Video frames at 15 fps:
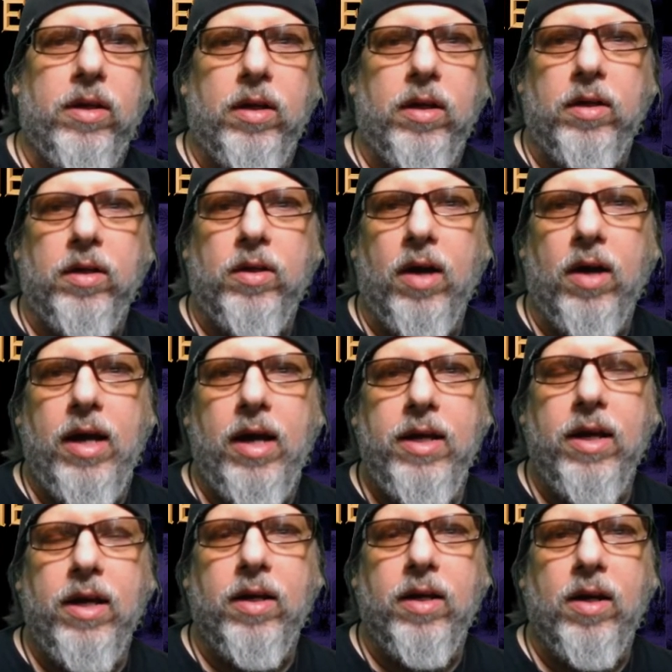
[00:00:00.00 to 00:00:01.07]
you're
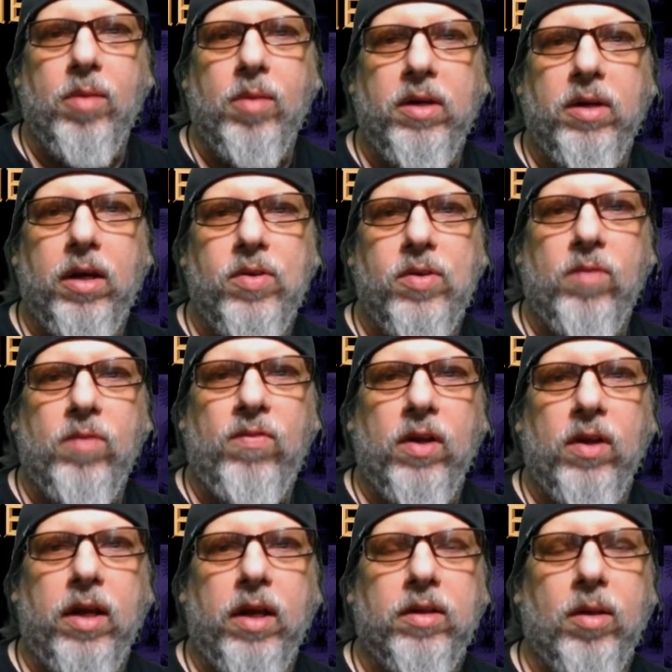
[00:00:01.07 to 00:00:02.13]
hiding under there because you feel
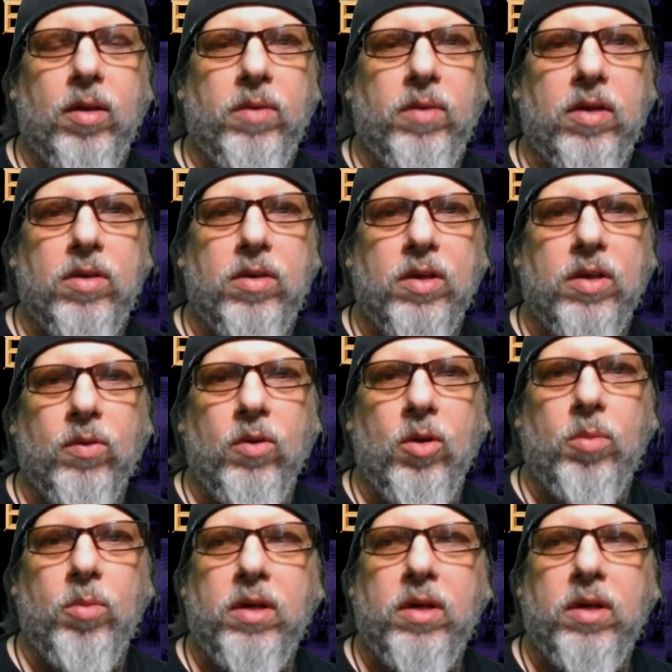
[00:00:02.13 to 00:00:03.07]
like something is in your room,